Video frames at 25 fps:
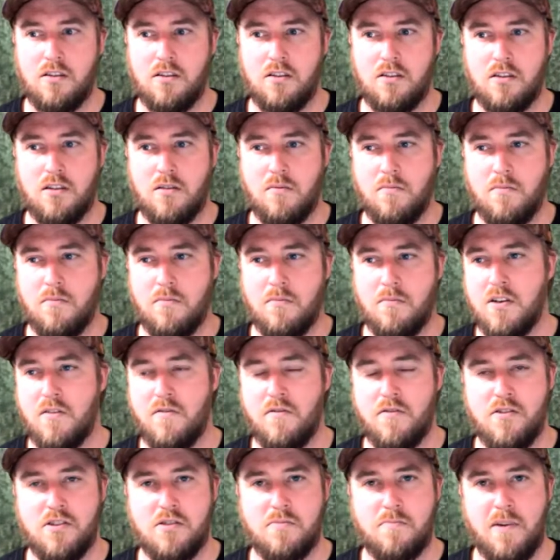the more
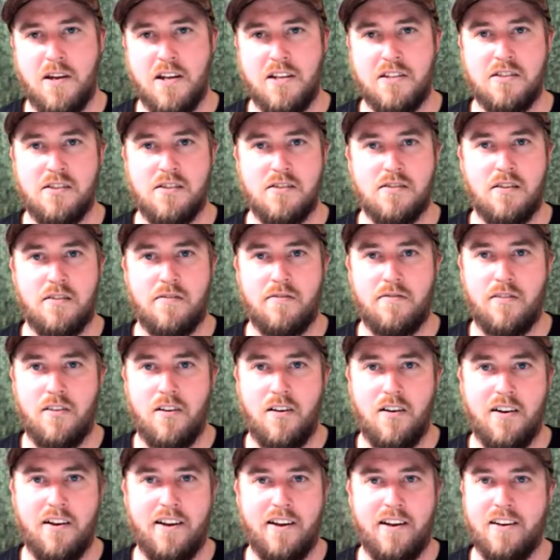different species I
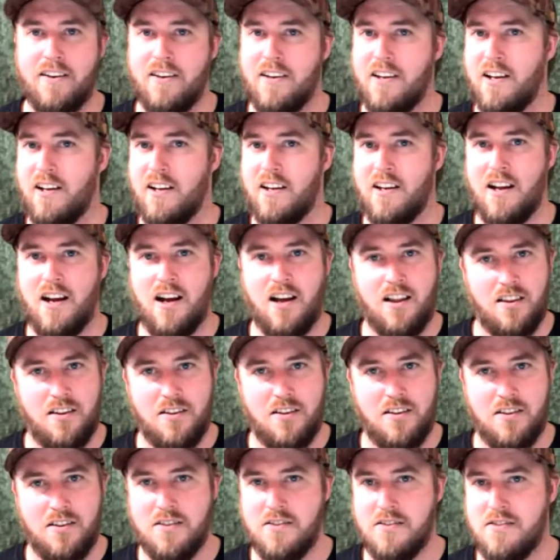find and
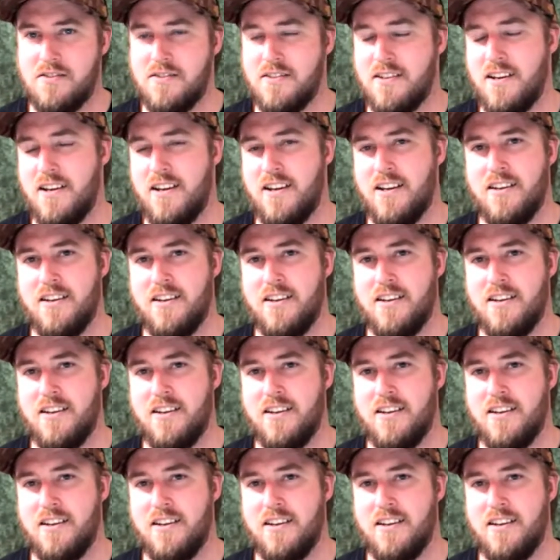colors,